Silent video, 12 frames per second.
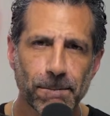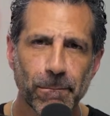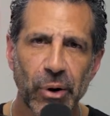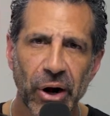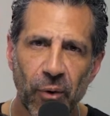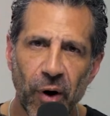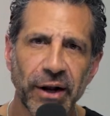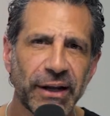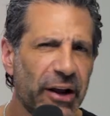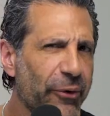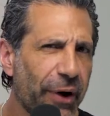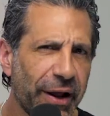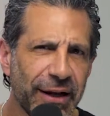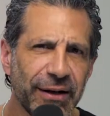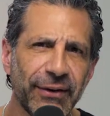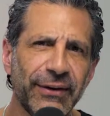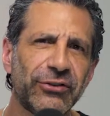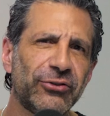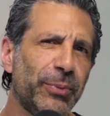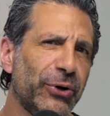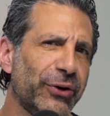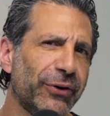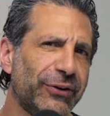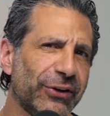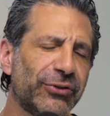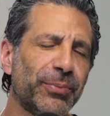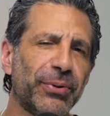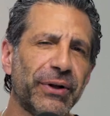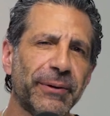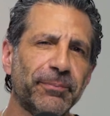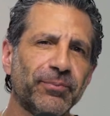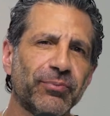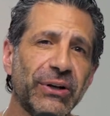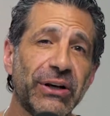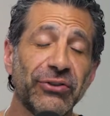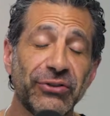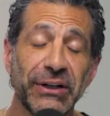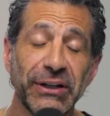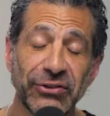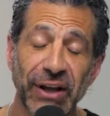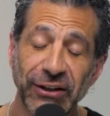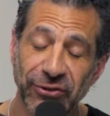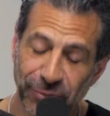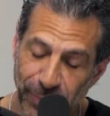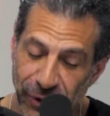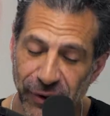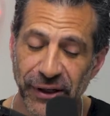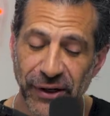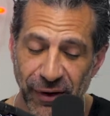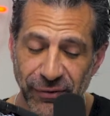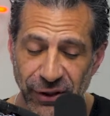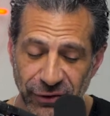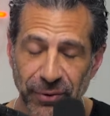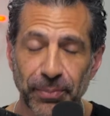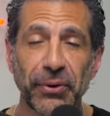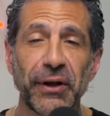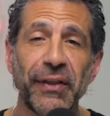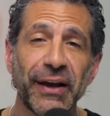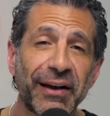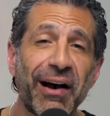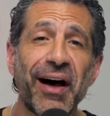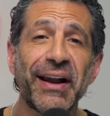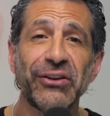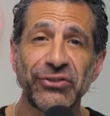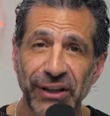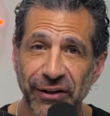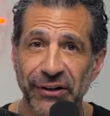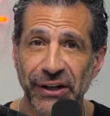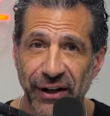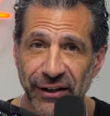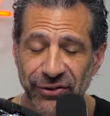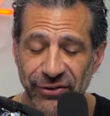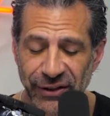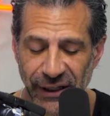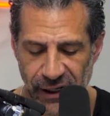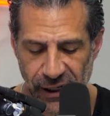But I want to get right into this spirit of discipline because it is a spirit of discipline that God has given us.